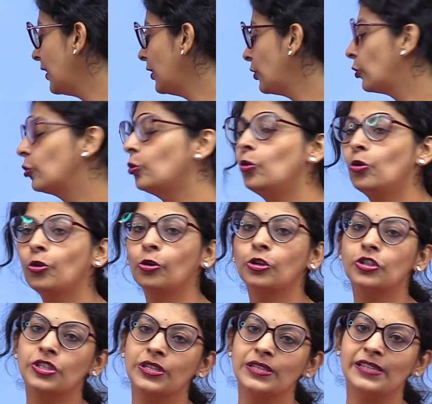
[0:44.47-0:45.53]
year, two
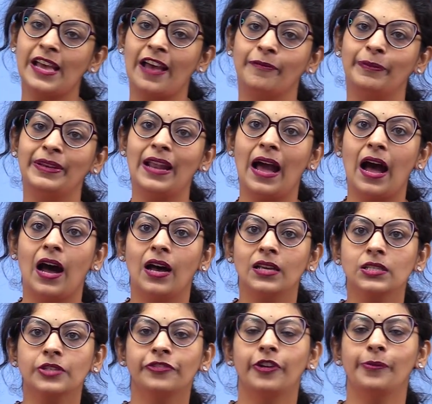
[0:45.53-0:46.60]
questions have been
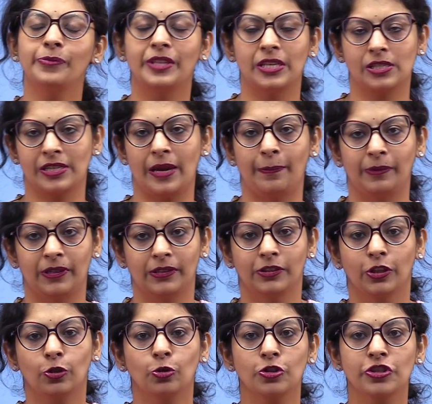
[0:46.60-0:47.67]
asked from this chapter.
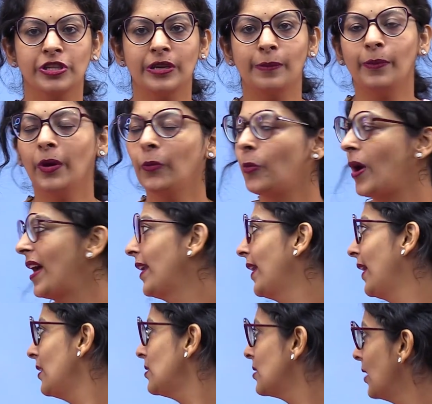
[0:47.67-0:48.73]
The question number one
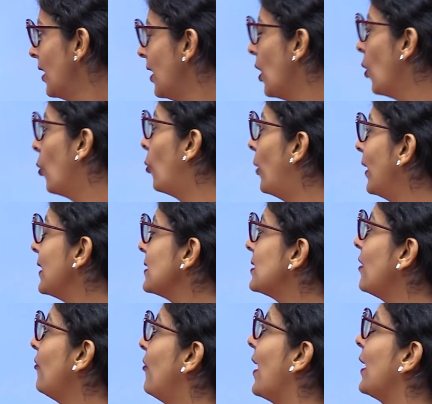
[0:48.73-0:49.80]
is, what is
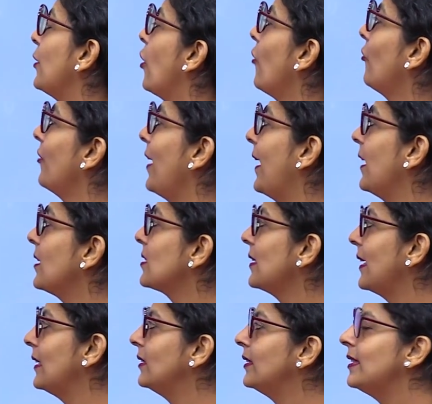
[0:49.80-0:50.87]
the value of x
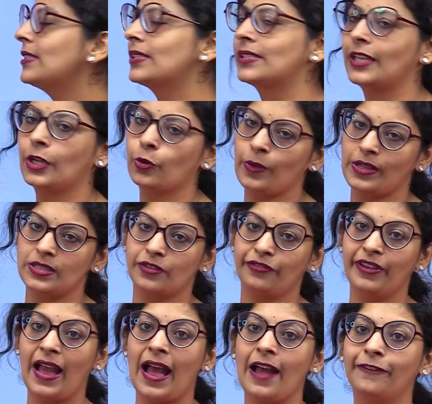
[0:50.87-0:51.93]
in this sequence?
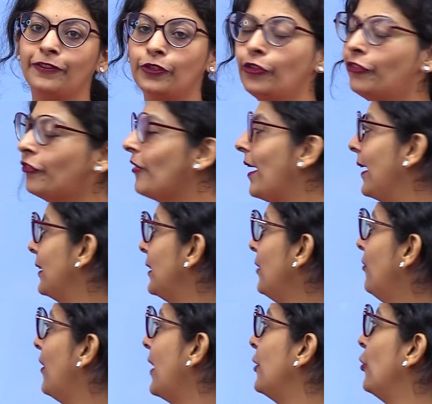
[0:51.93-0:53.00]
We have to find
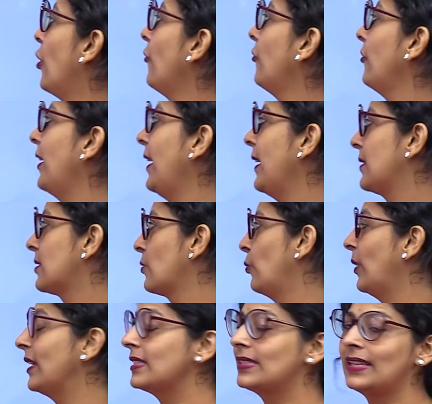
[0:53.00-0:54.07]
the value of x.
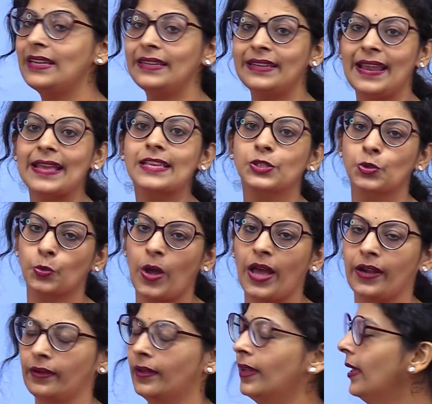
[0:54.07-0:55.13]
What is the next
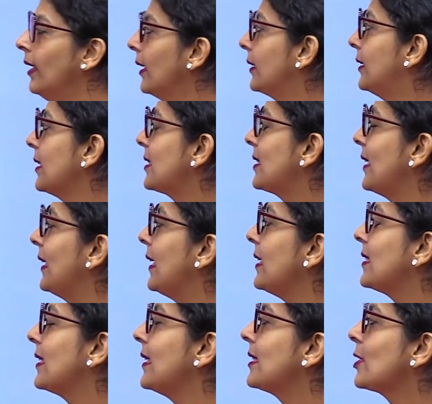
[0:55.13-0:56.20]
one? The
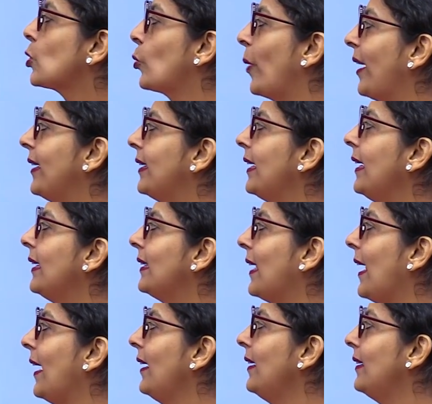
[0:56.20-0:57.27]
series is 20,
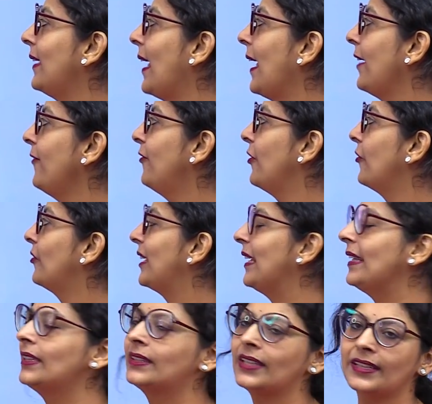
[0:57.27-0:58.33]
10, 10,
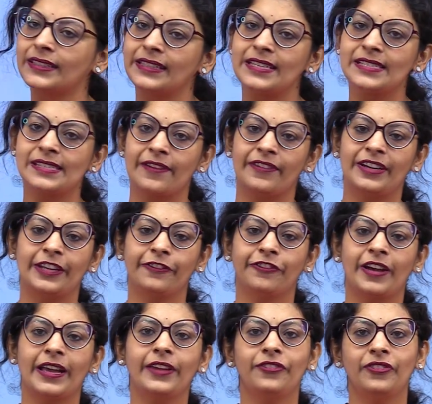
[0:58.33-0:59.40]
15, 30,
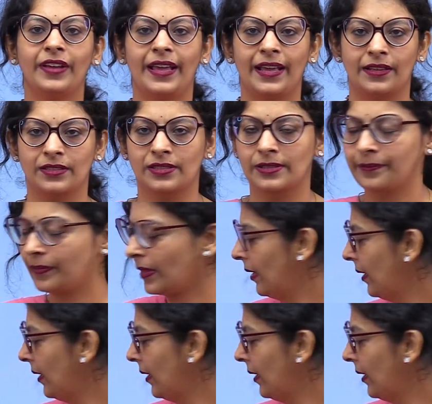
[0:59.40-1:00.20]
75, x.